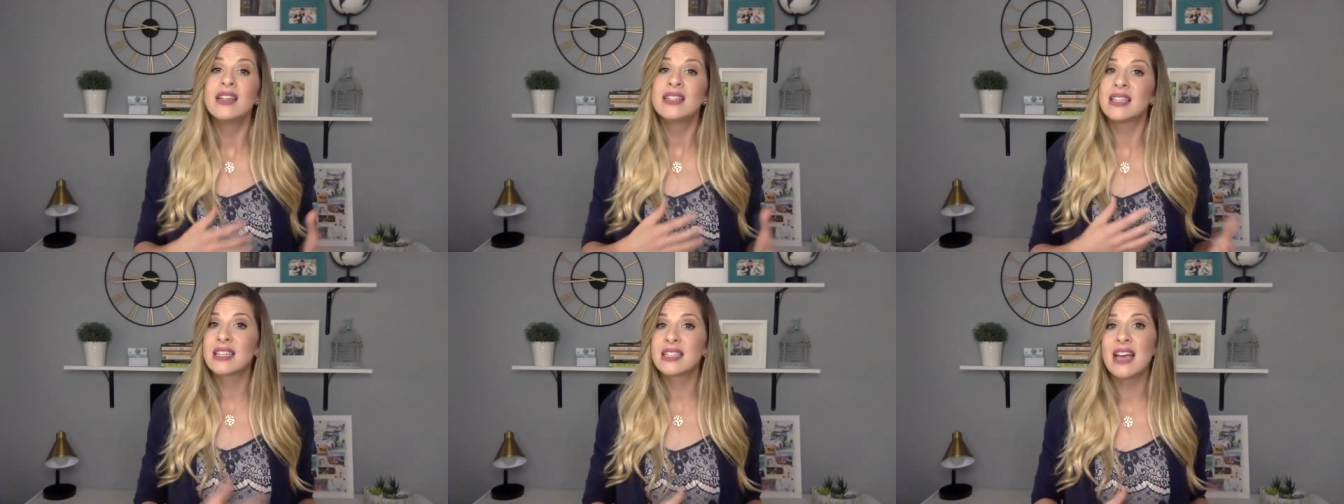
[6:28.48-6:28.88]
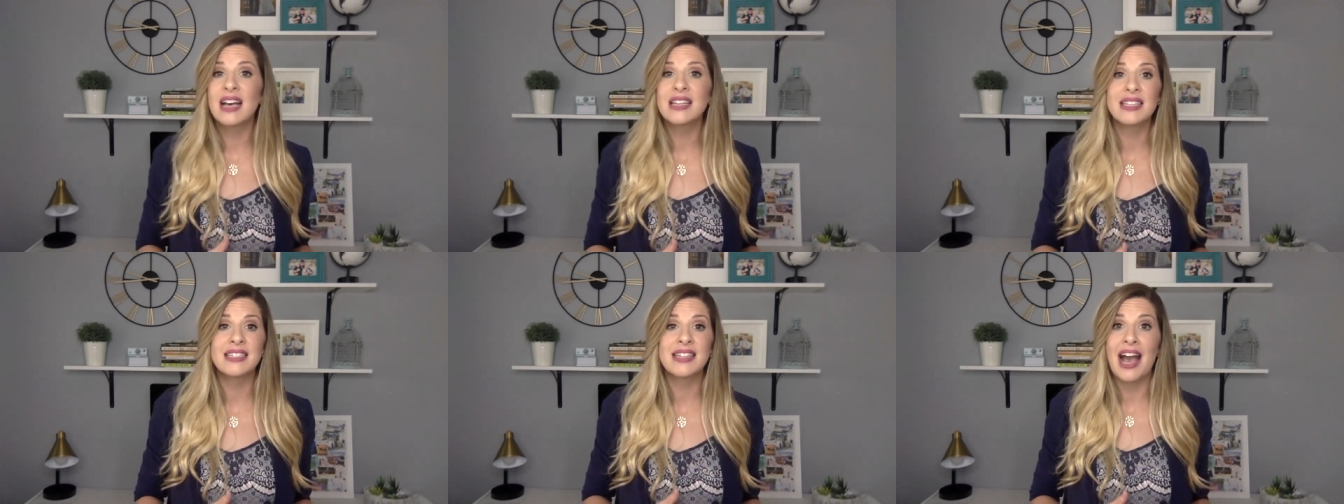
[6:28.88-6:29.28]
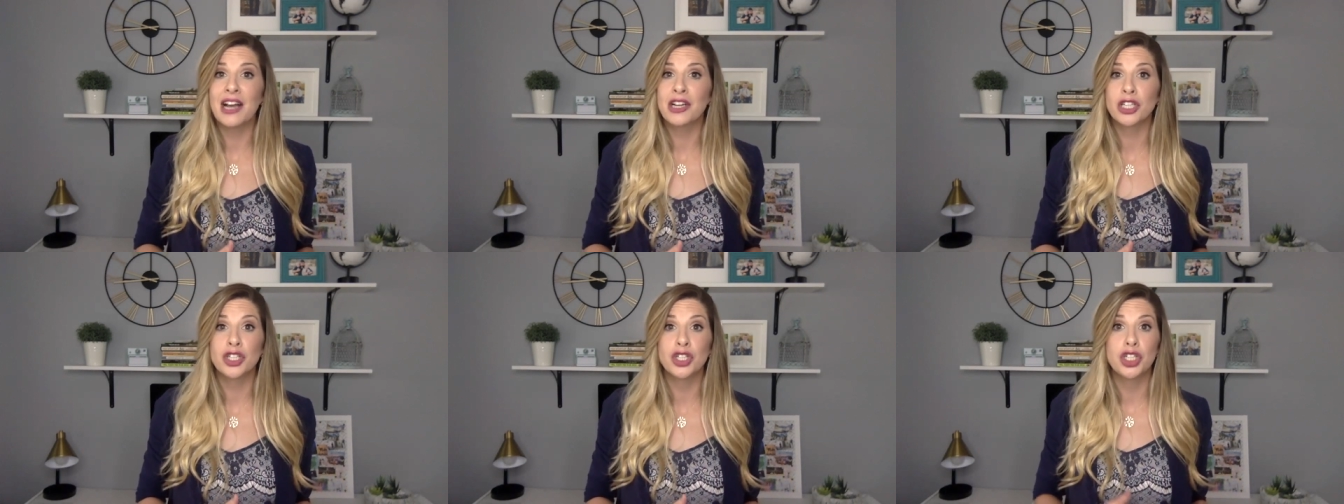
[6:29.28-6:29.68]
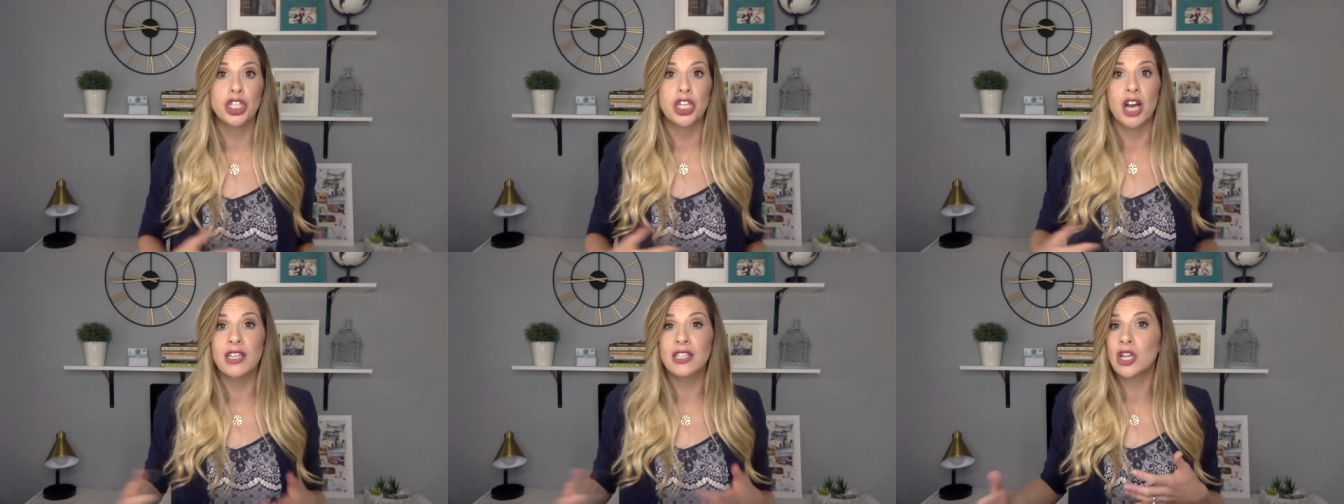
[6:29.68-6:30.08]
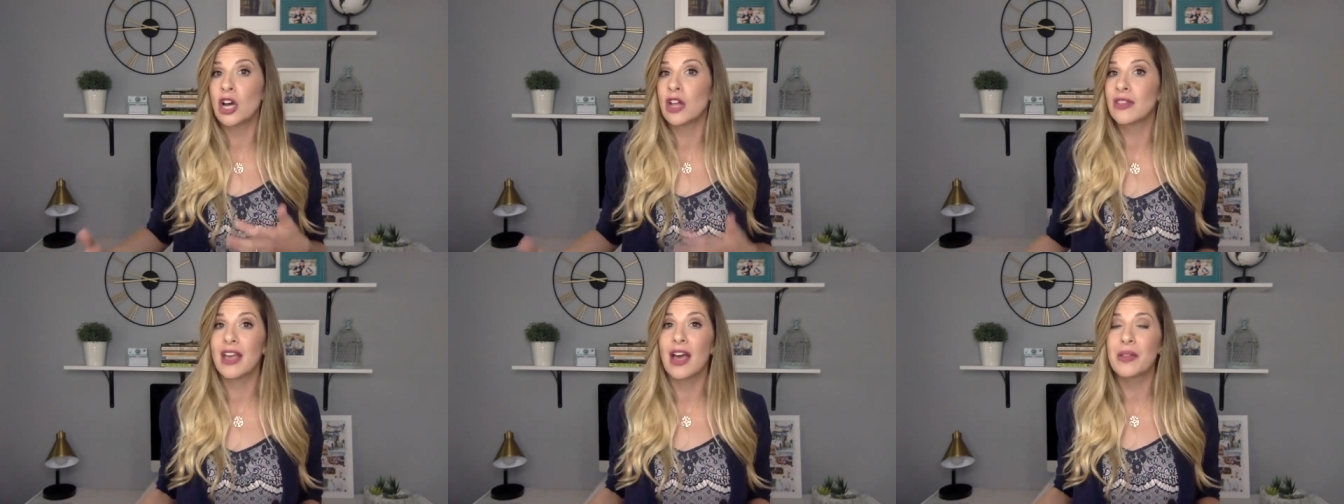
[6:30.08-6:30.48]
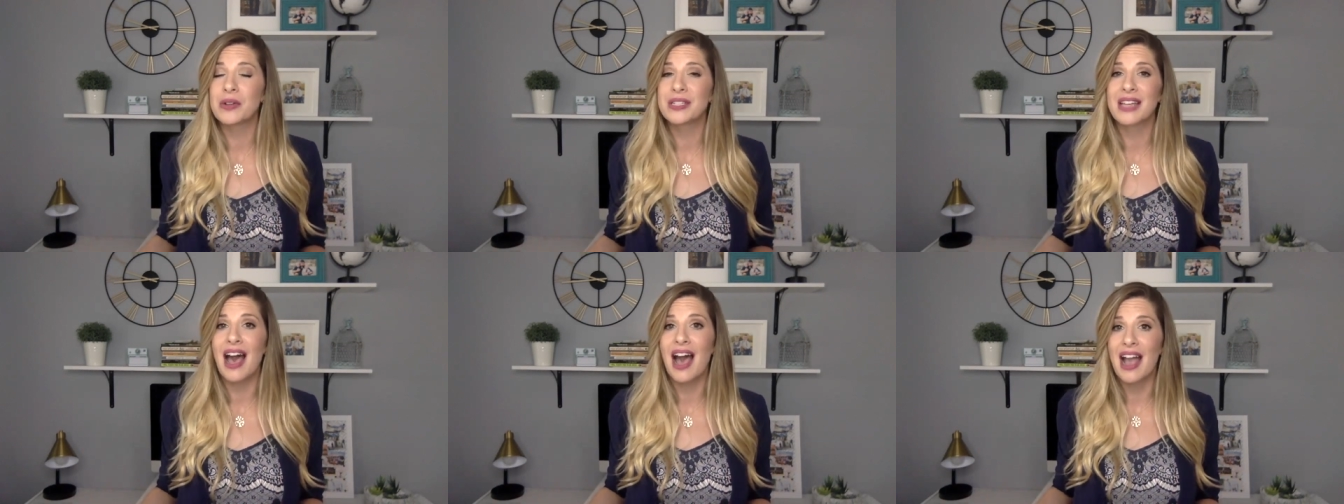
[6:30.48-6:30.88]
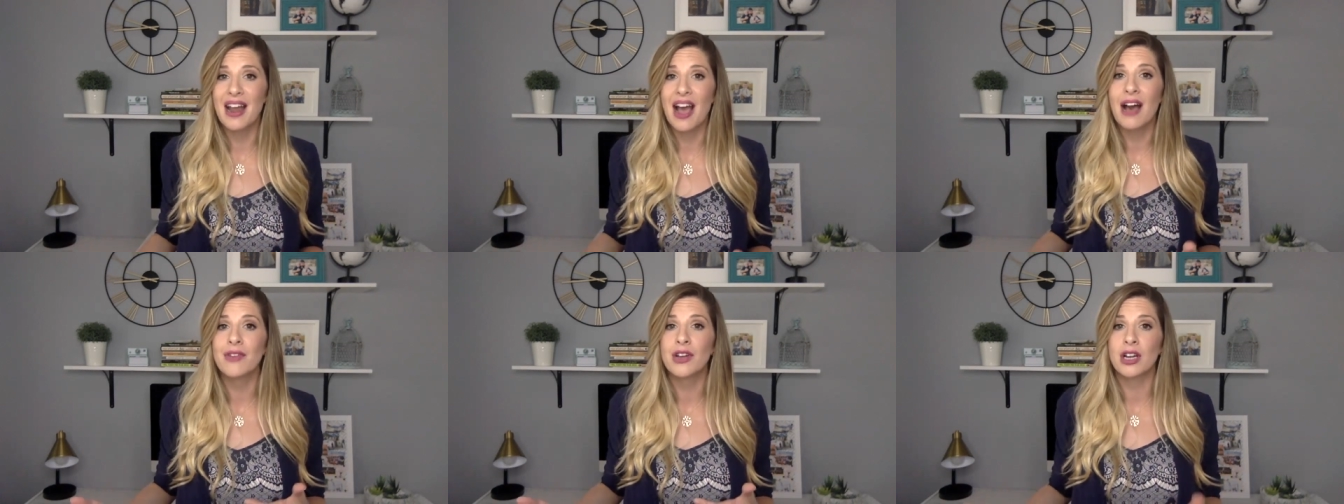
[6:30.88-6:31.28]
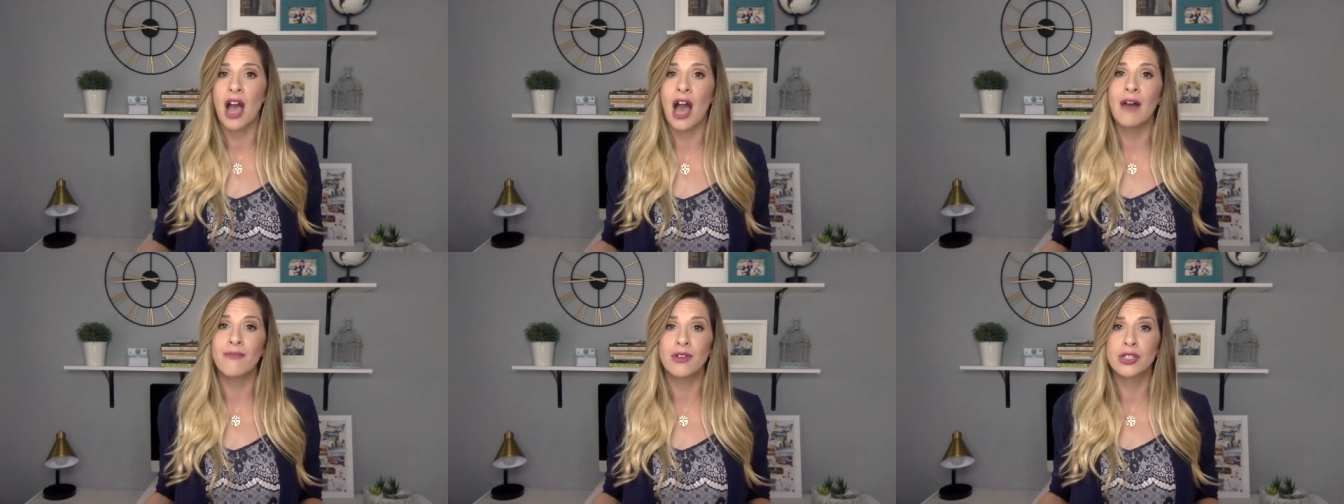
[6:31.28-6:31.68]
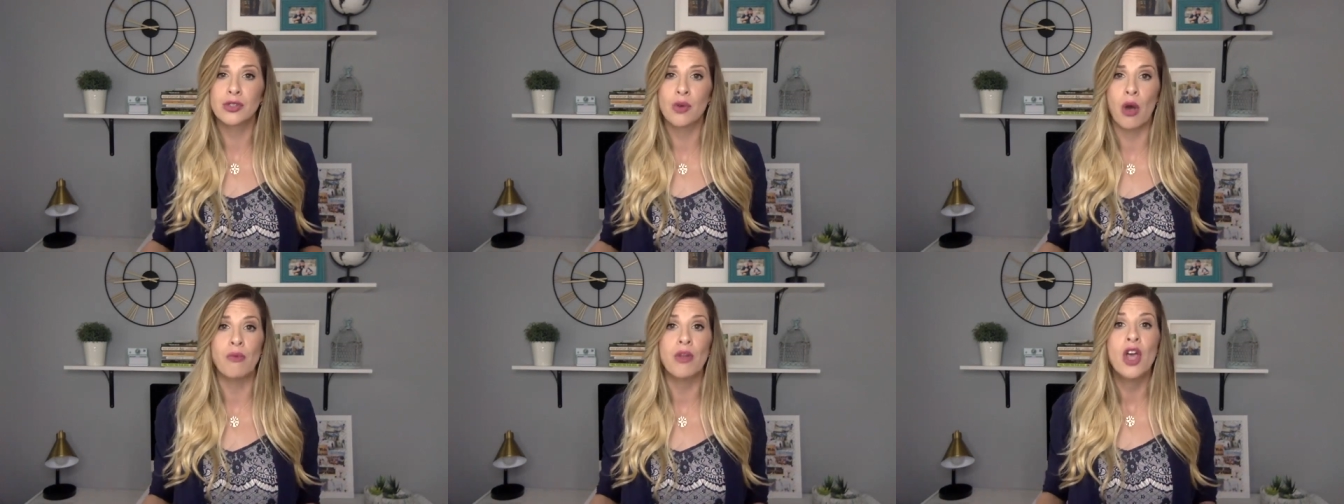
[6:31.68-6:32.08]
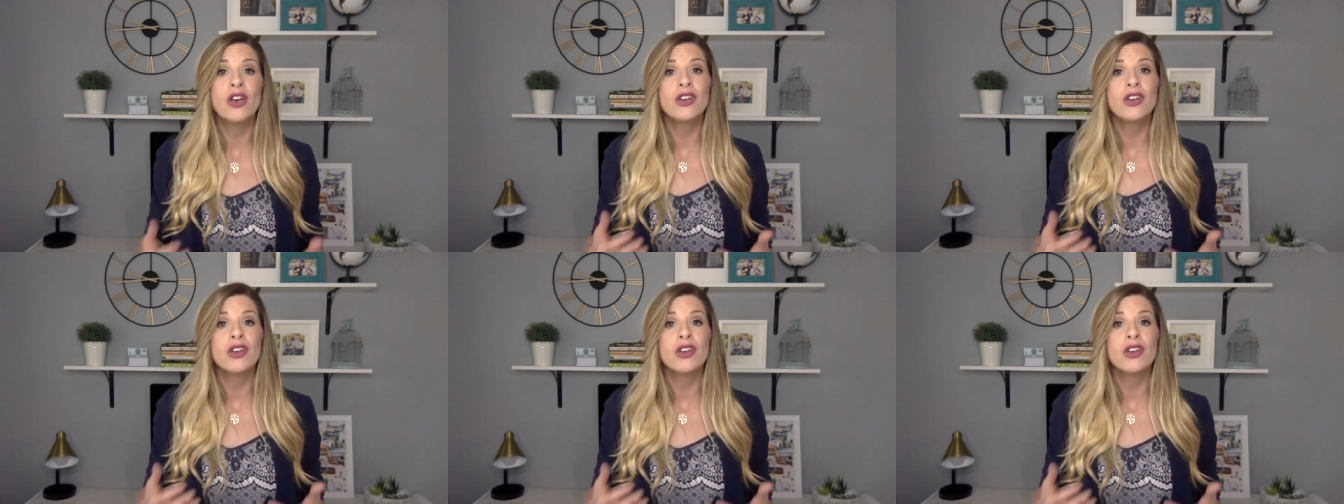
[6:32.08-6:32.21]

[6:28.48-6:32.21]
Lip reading: Success is actually just on the other side of your comfort zone.